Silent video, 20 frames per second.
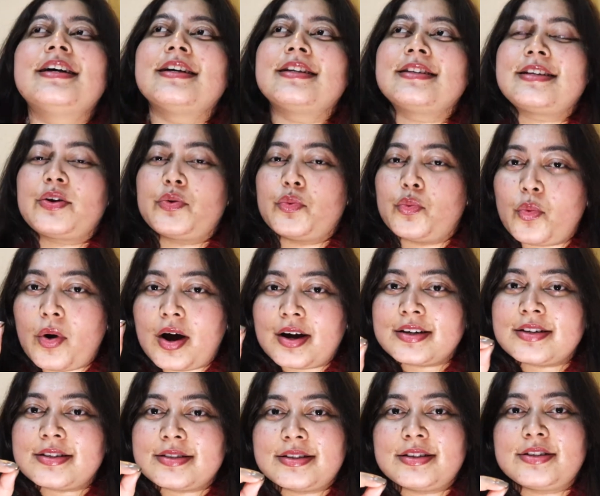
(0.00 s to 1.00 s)
That one
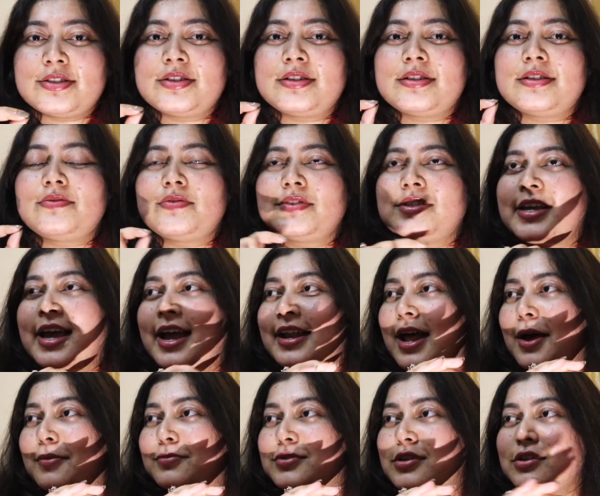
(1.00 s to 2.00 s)
decision, which I had
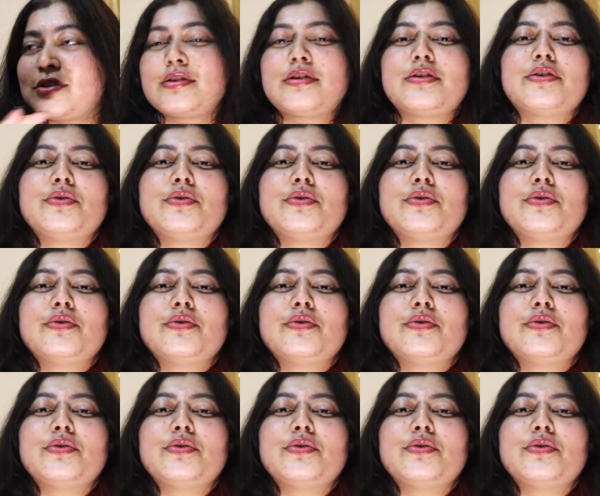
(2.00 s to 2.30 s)
absolutely